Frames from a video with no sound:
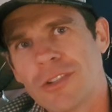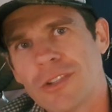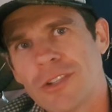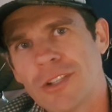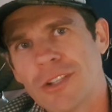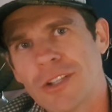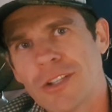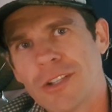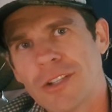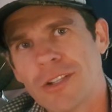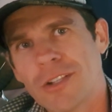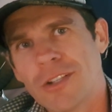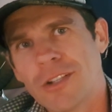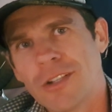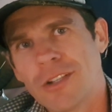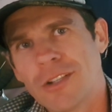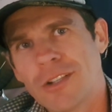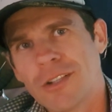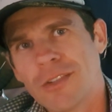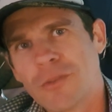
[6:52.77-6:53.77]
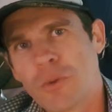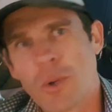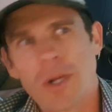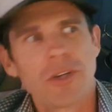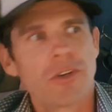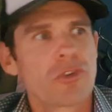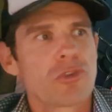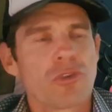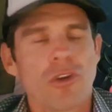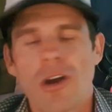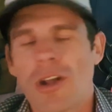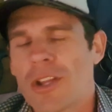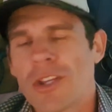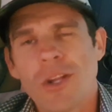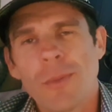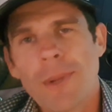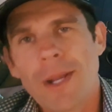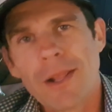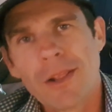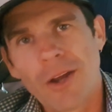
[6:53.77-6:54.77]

You know, if I went to trial, I mean,